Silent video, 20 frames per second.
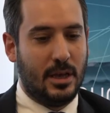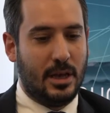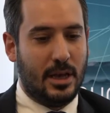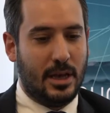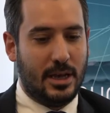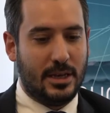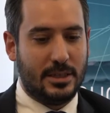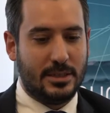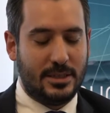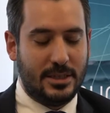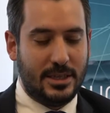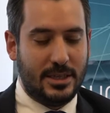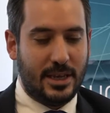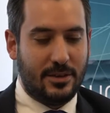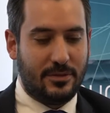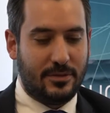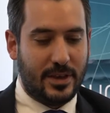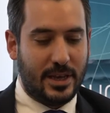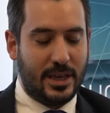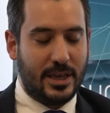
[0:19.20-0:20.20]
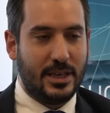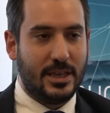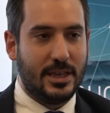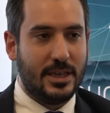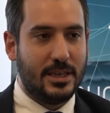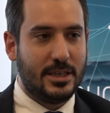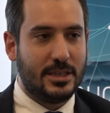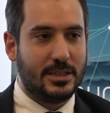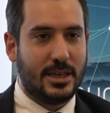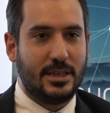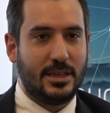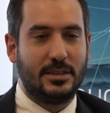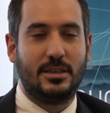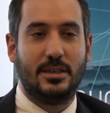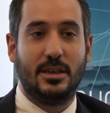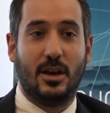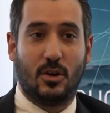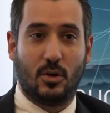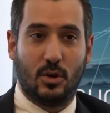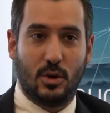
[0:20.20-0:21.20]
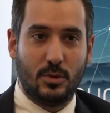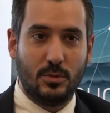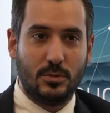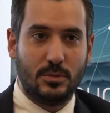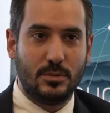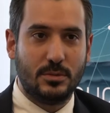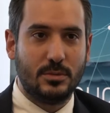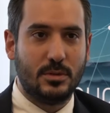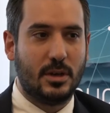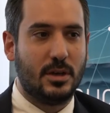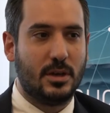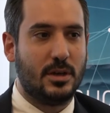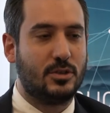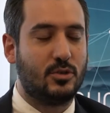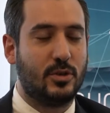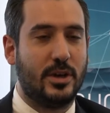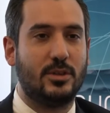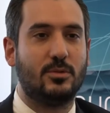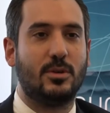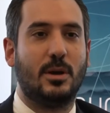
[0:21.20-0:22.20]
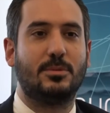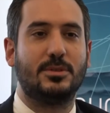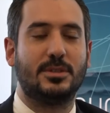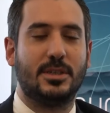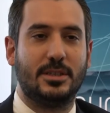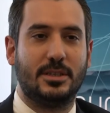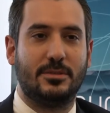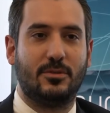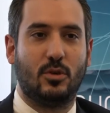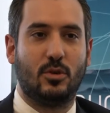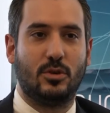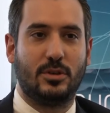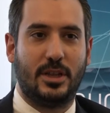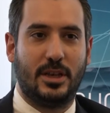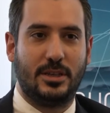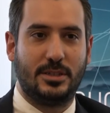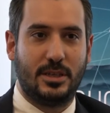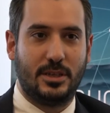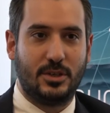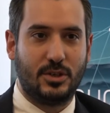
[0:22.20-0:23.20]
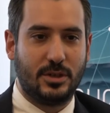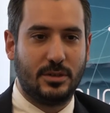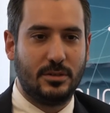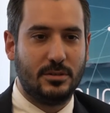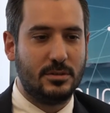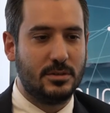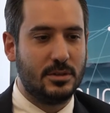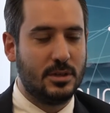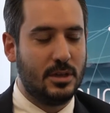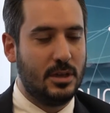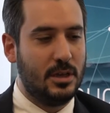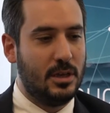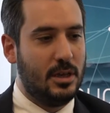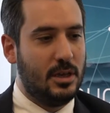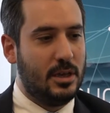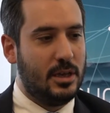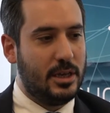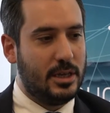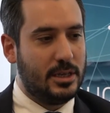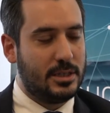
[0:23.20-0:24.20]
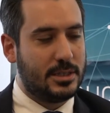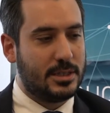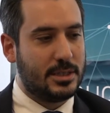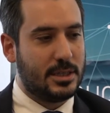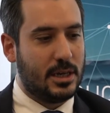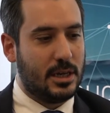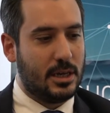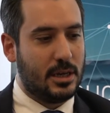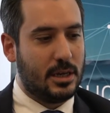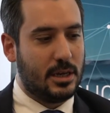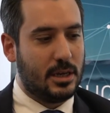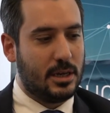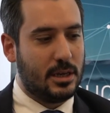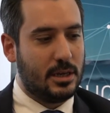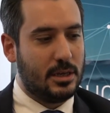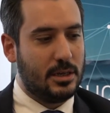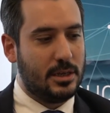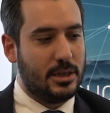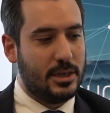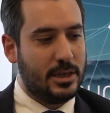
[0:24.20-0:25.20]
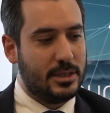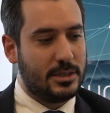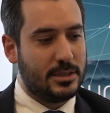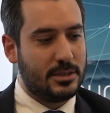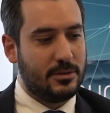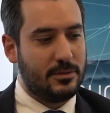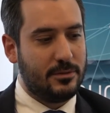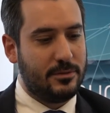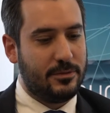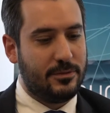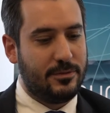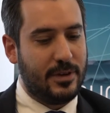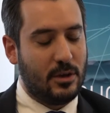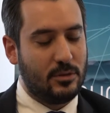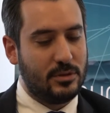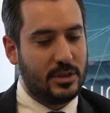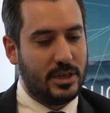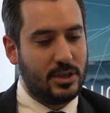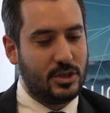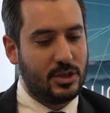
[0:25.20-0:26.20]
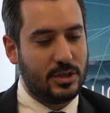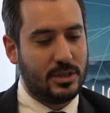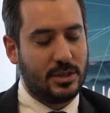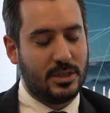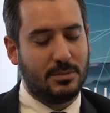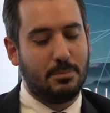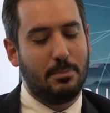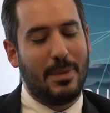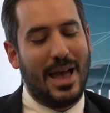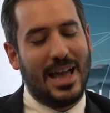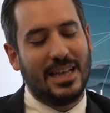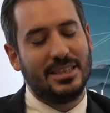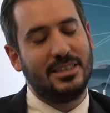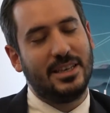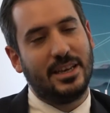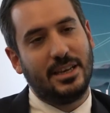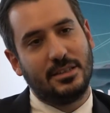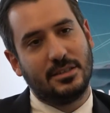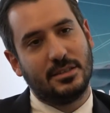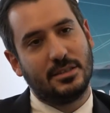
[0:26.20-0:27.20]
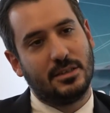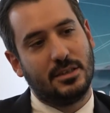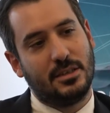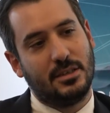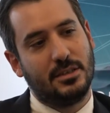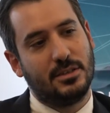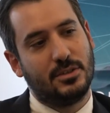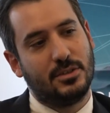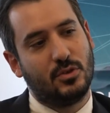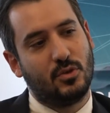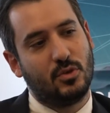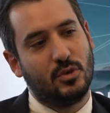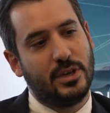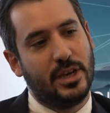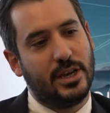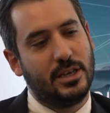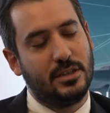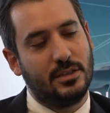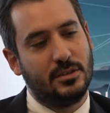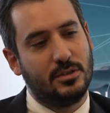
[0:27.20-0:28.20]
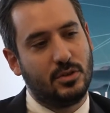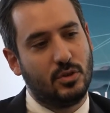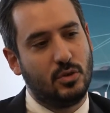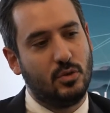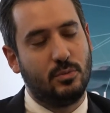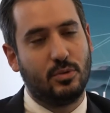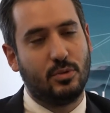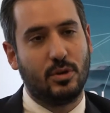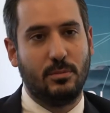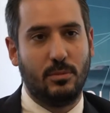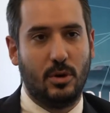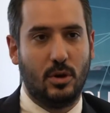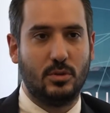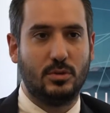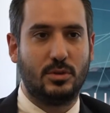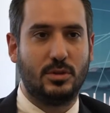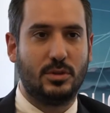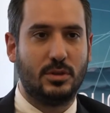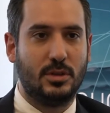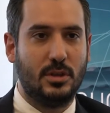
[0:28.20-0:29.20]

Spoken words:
DFA is a TRO, a trade representative organization. Its foundation, its mandate is created to promote